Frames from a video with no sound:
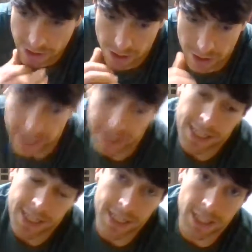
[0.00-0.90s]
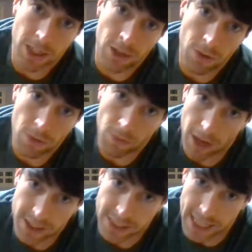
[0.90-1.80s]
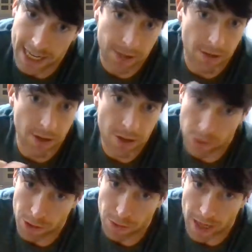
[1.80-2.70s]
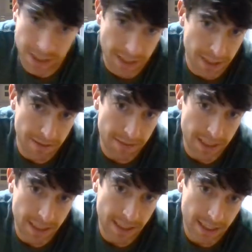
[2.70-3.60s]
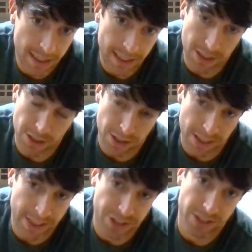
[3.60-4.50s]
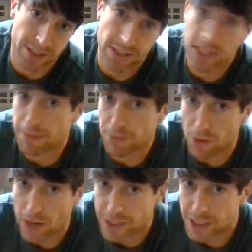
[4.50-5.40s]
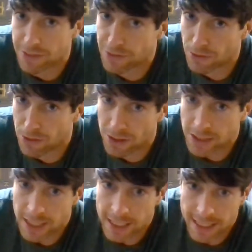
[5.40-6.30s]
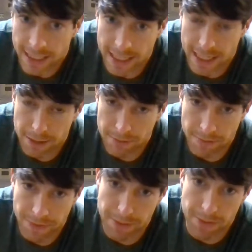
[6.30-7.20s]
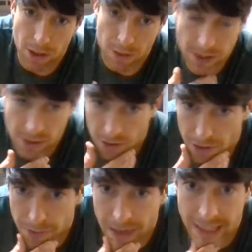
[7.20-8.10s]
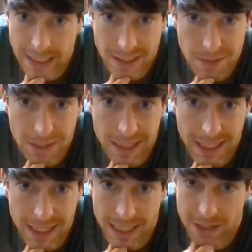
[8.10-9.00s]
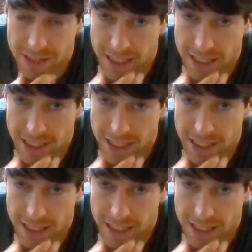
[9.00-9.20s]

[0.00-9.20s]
So yeah, watch that, rewatch it. Get your team to watch it if you want to help them know what's going on in practice. But that'll